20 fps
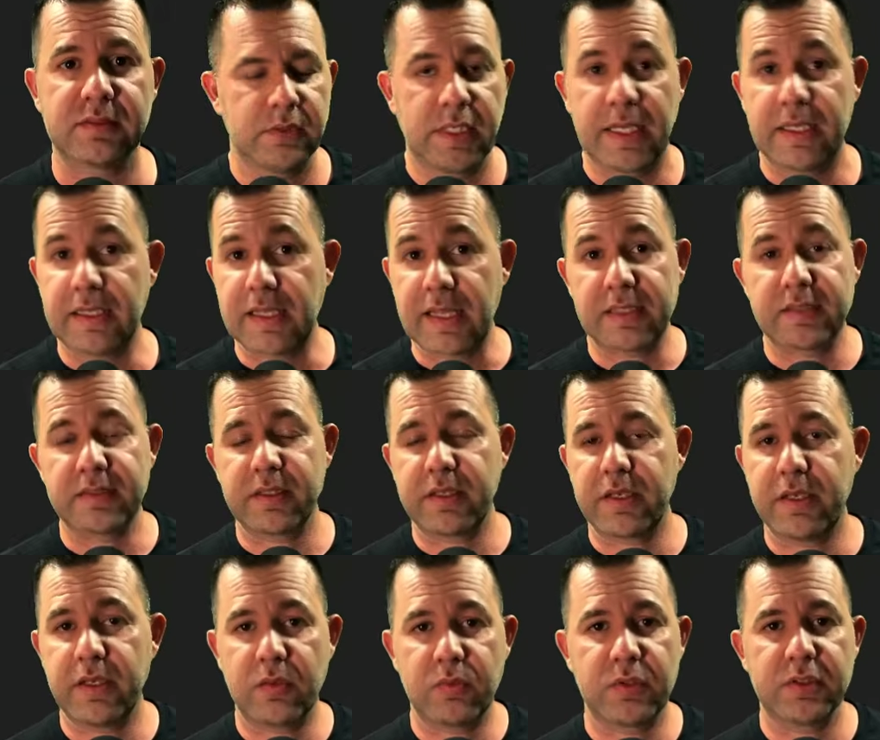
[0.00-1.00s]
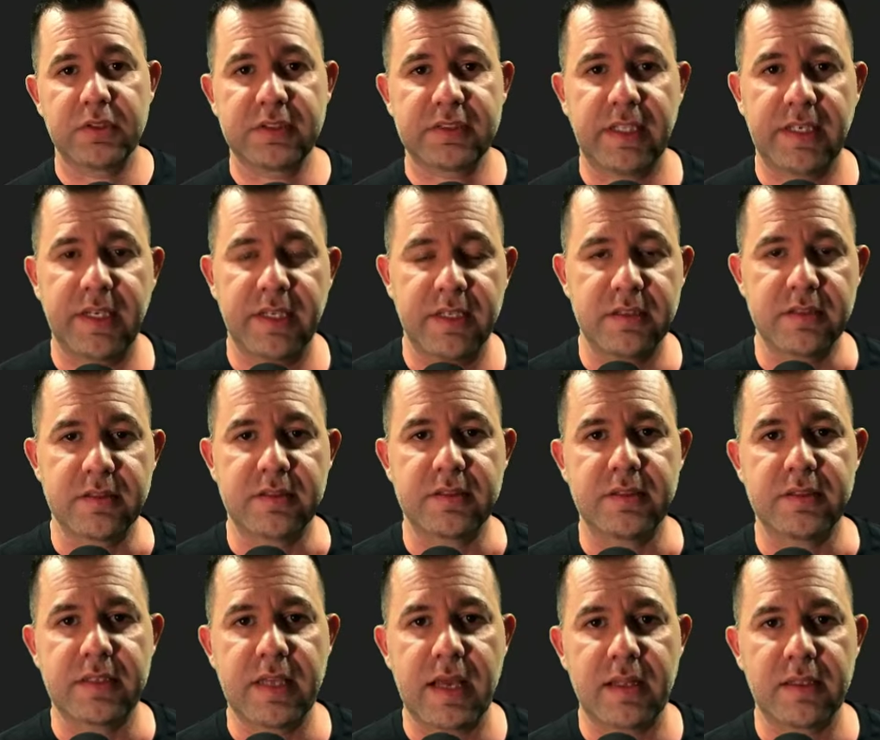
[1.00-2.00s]
And lastly here, real estate agents in
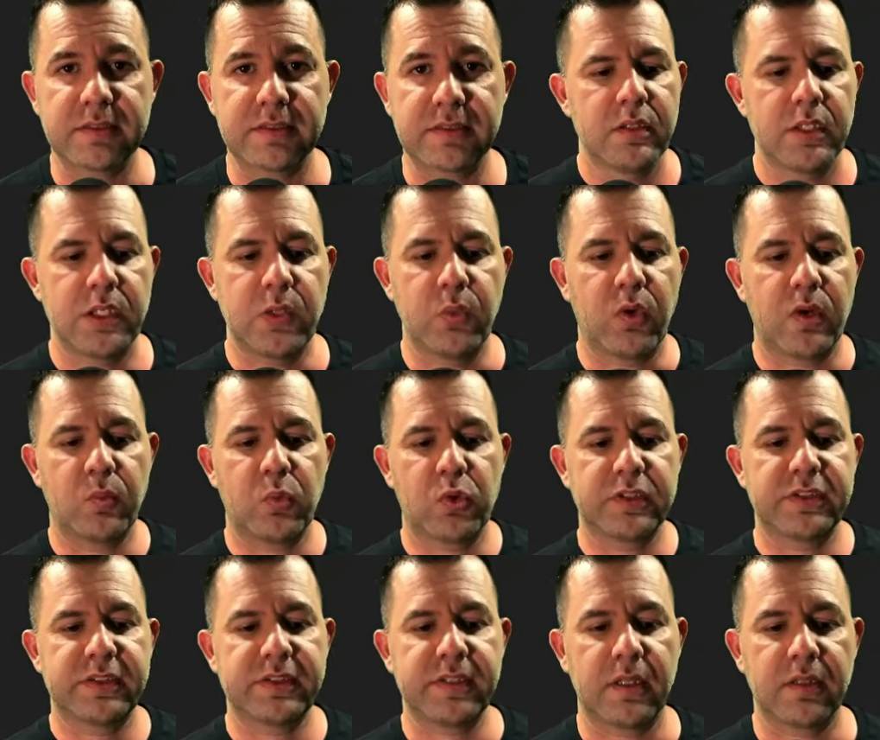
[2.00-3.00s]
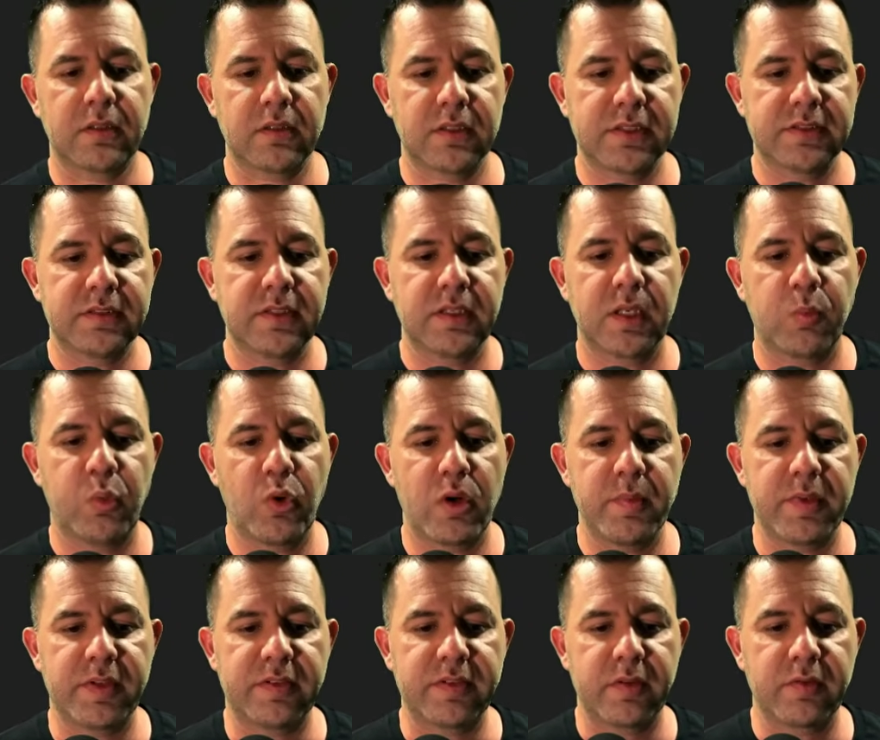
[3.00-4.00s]
Dallas. Do you want more seller listing
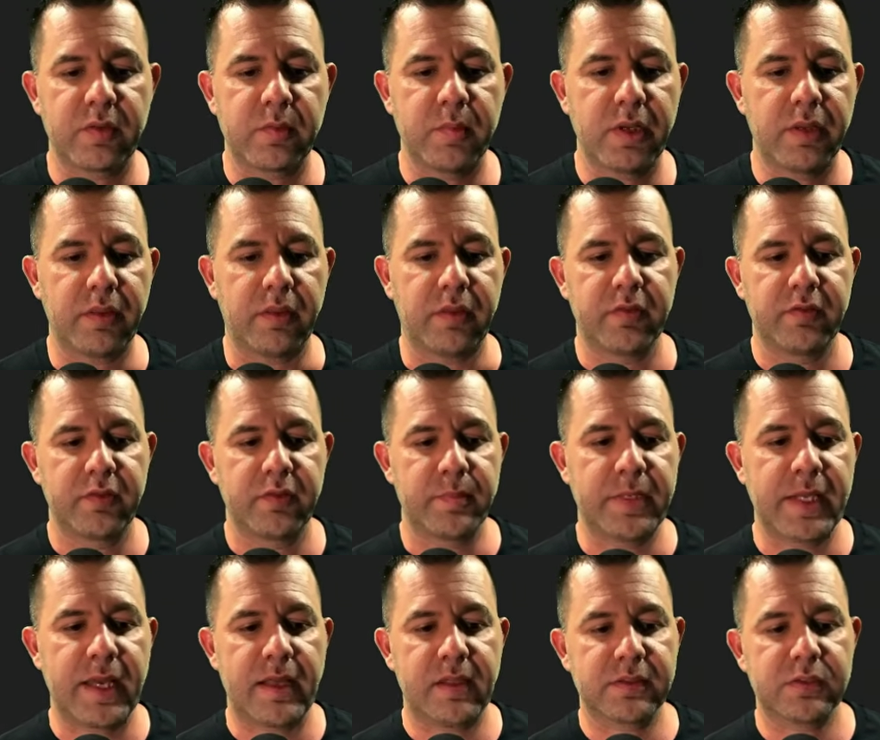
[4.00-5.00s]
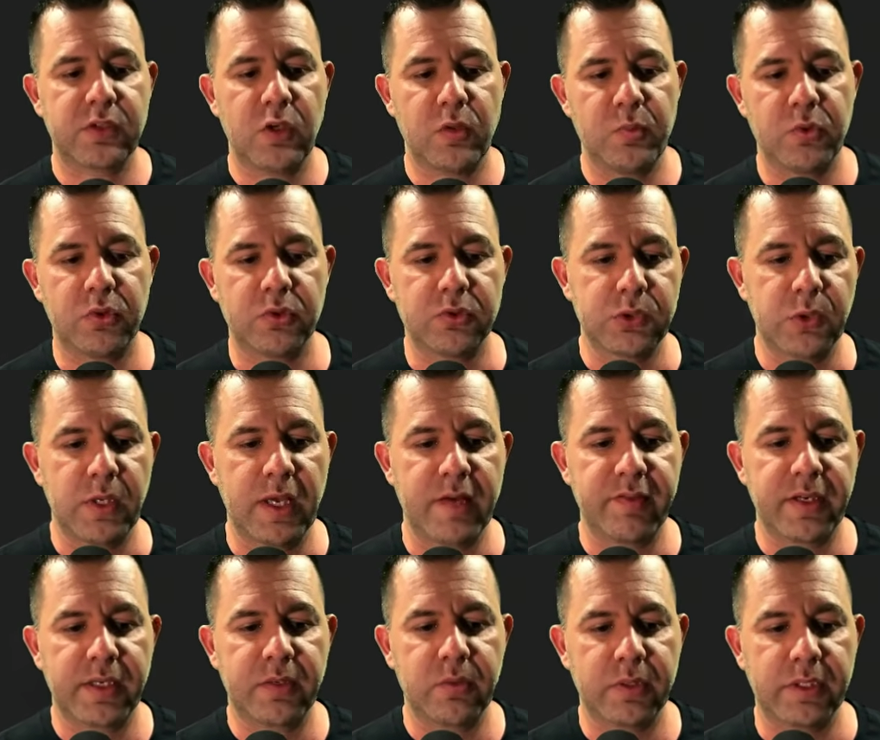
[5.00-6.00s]
appointments every month from Dallas homeowners who have
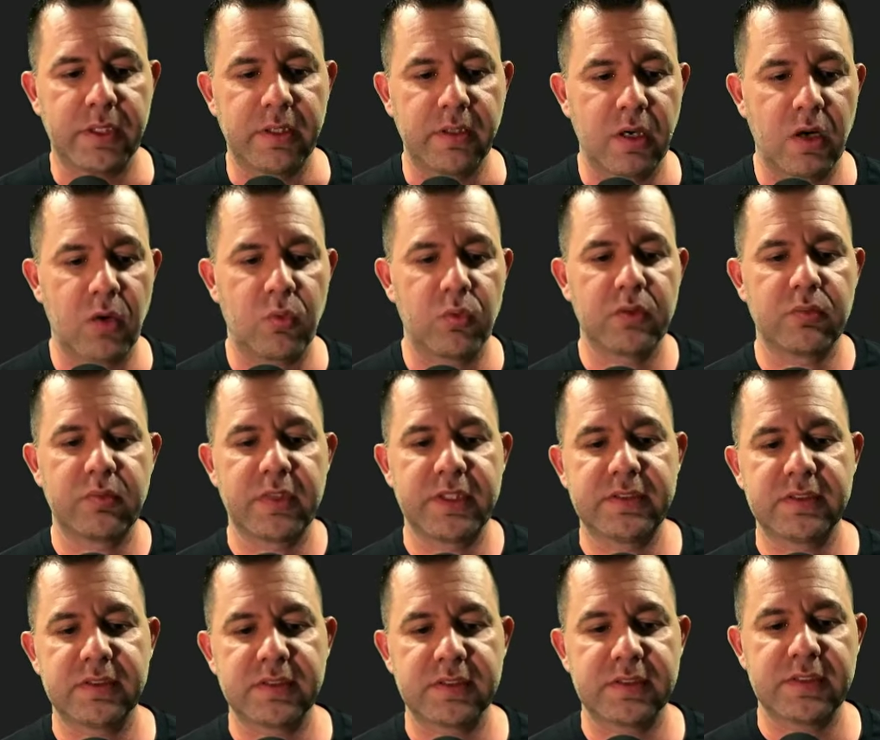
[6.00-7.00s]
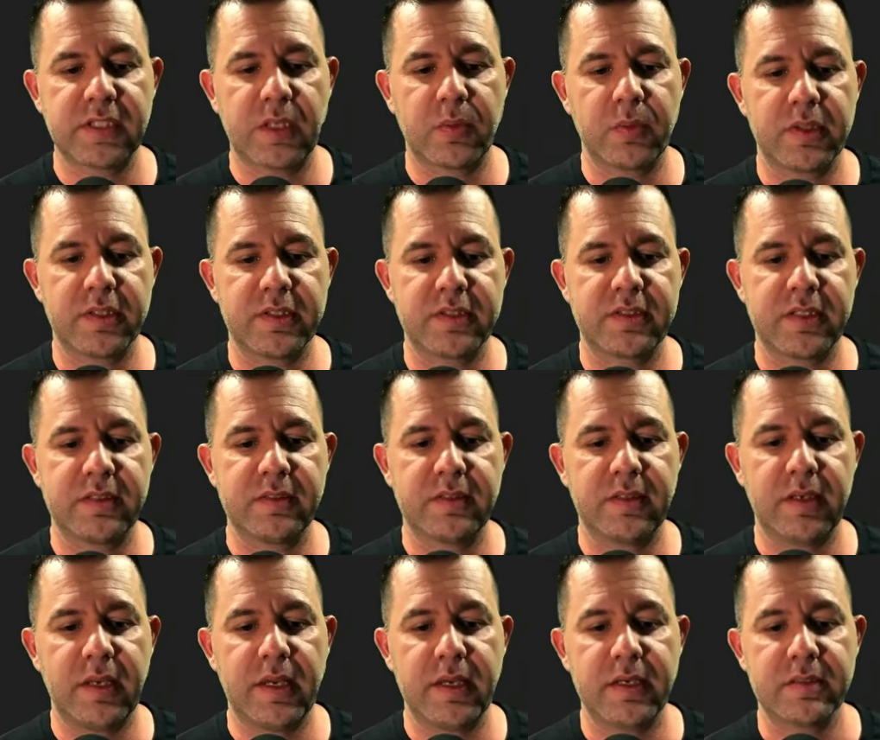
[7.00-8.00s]
equity, a real reason to sell within 60
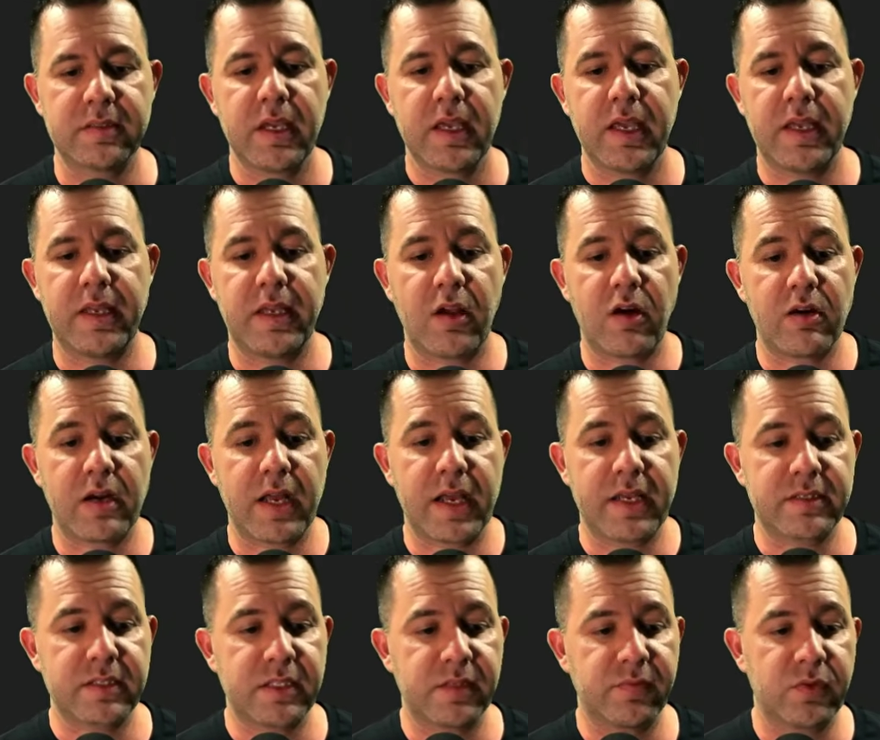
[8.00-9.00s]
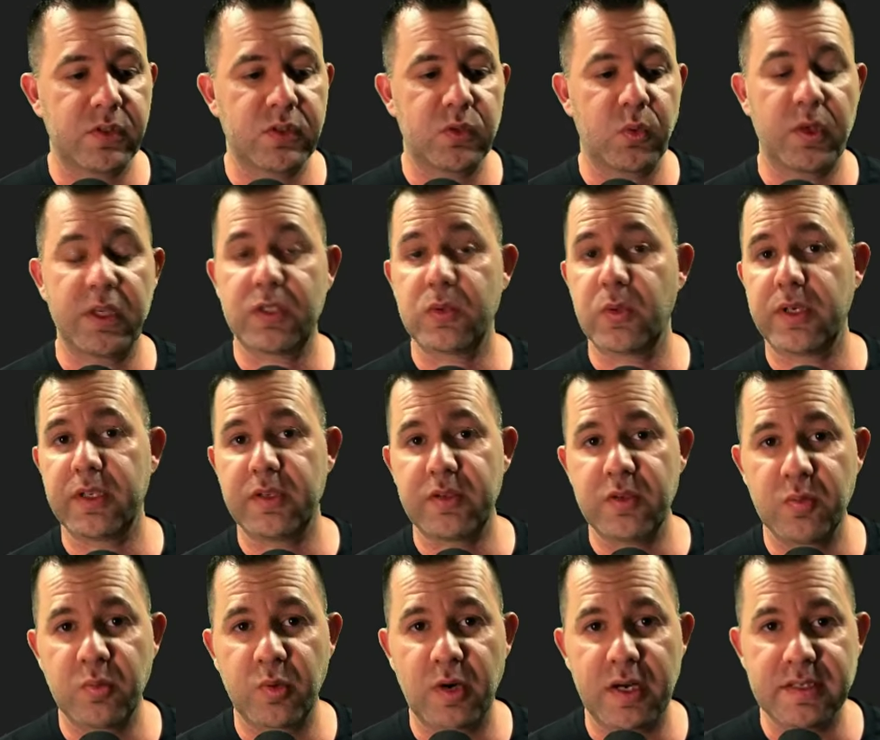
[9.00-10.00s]
days, and they aren't asking for 2022
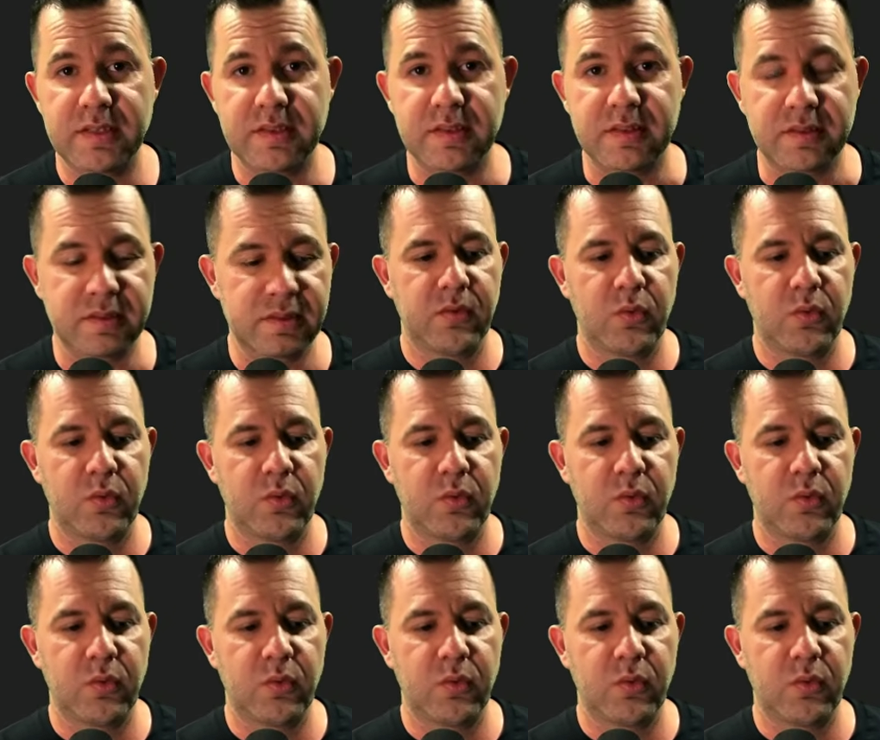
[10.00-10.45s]
prices?